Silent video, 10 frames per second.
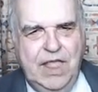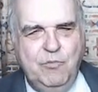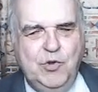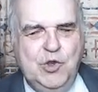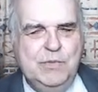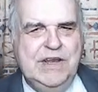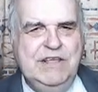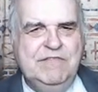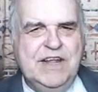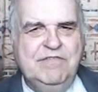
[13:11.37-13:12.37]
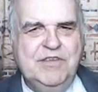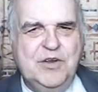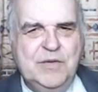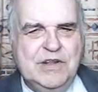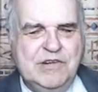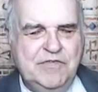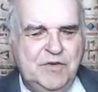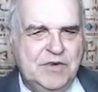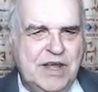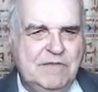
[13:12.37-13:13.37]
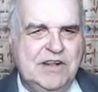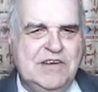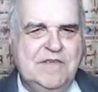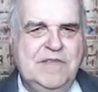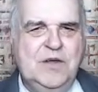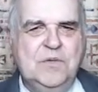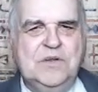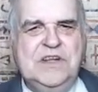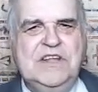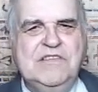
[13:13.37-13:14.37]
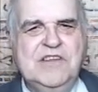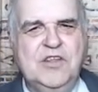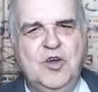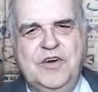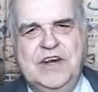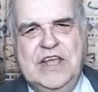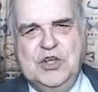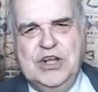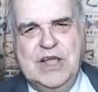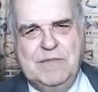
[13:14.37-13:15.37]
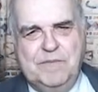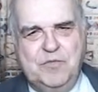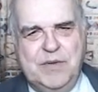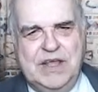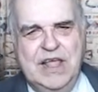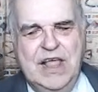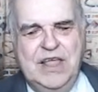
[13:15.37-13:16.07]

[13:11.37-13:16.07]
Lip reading: And would you believe it, after doing this a few times, I had some of the old dears in the congregation come up to me.